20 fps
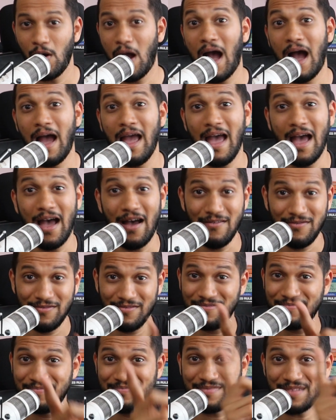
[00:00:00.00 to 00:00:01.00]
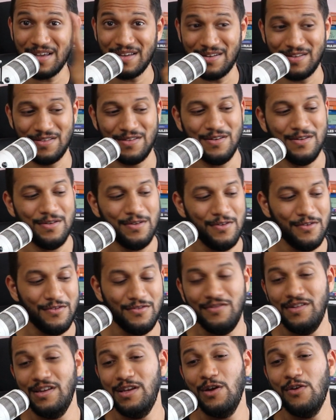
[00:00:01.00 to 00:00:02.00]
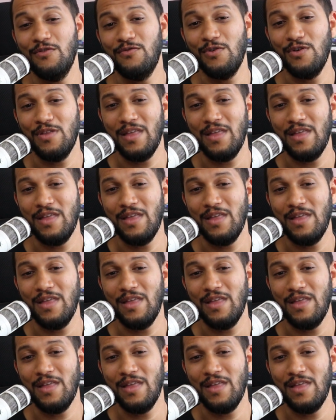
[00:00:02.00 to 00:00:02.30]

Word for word: I have another video for